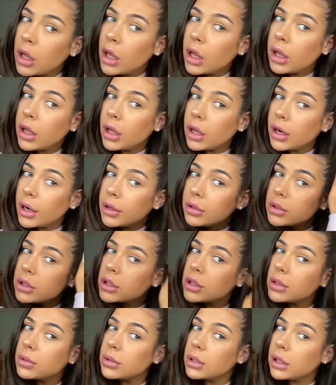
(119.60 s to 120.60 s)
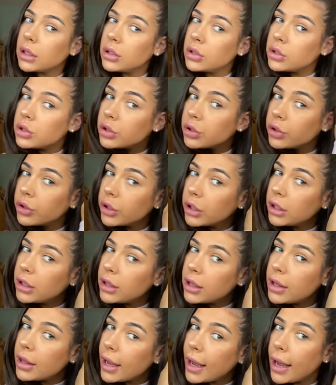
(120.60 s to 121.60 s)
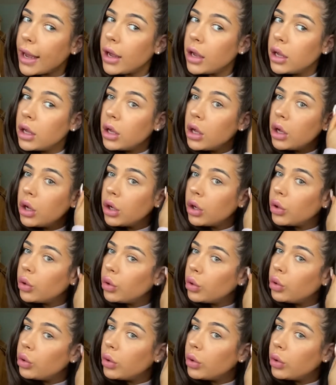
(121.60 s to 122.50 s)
And I'm just ensuring that all